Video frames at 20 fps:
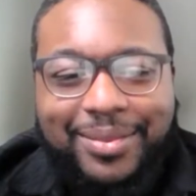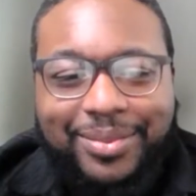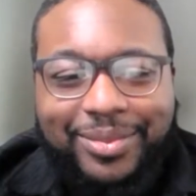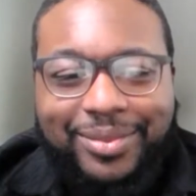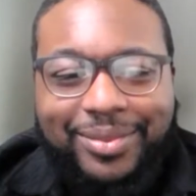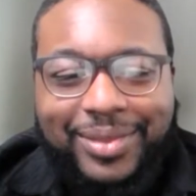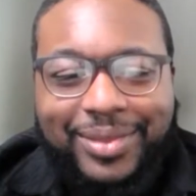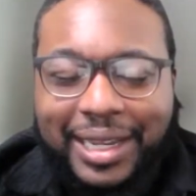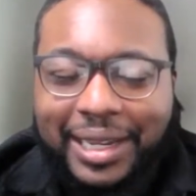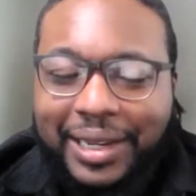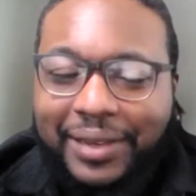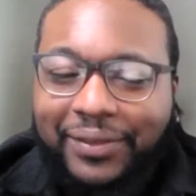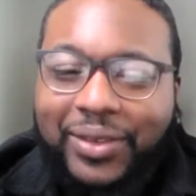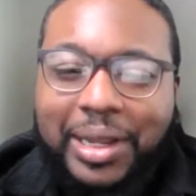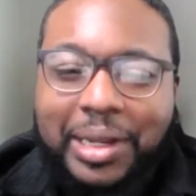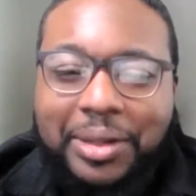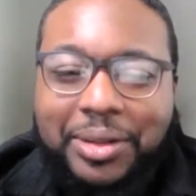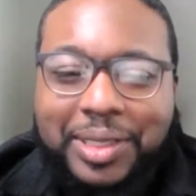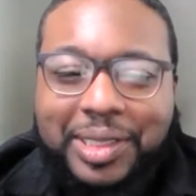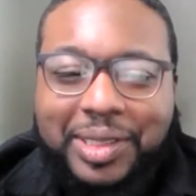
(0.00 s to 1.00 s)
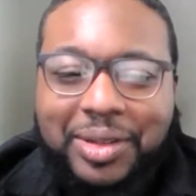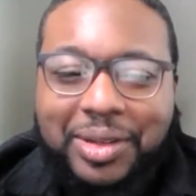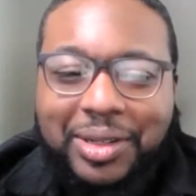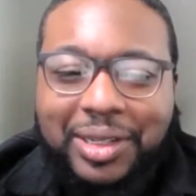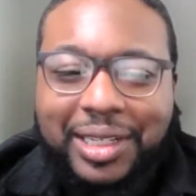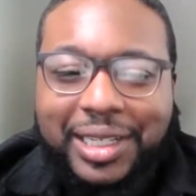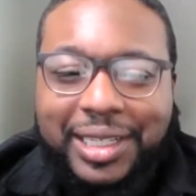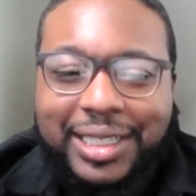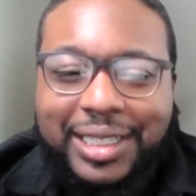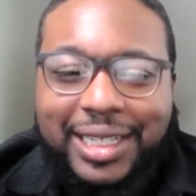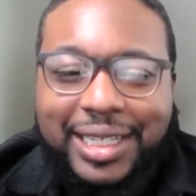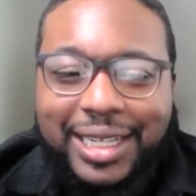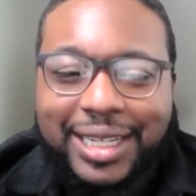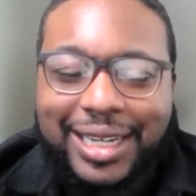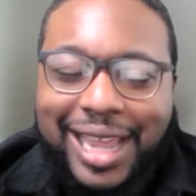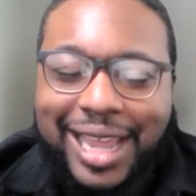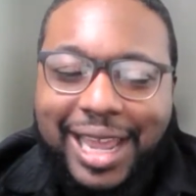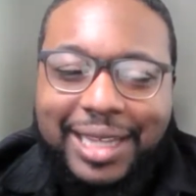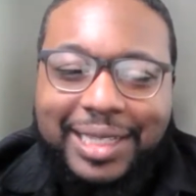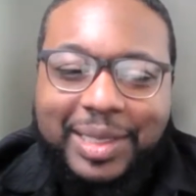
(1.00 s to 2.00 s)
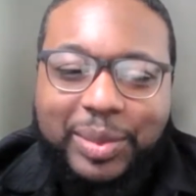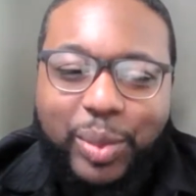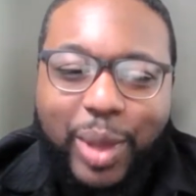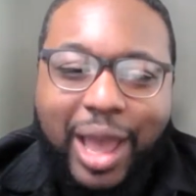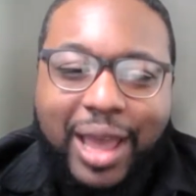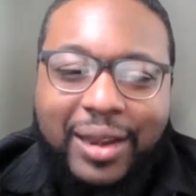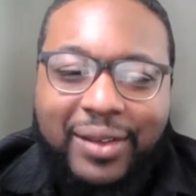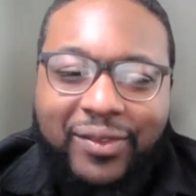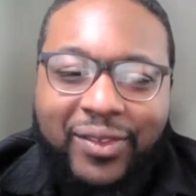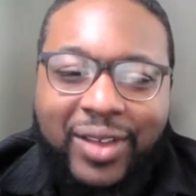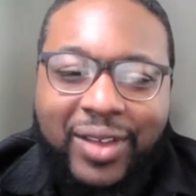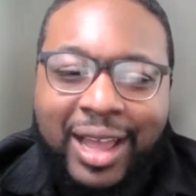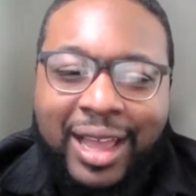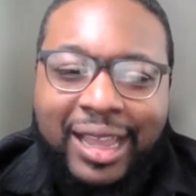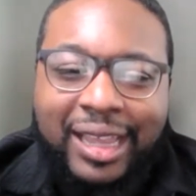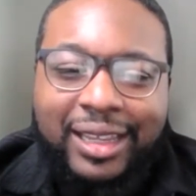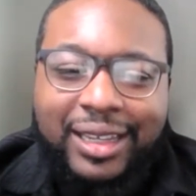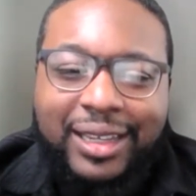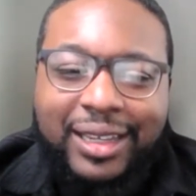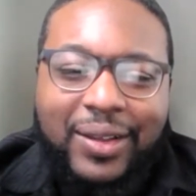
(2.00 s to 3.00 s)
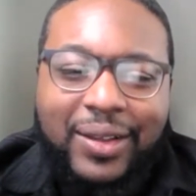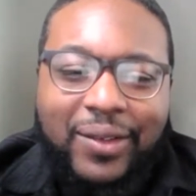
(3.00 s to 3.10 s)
and then follow us on LinkedIn and Spotify for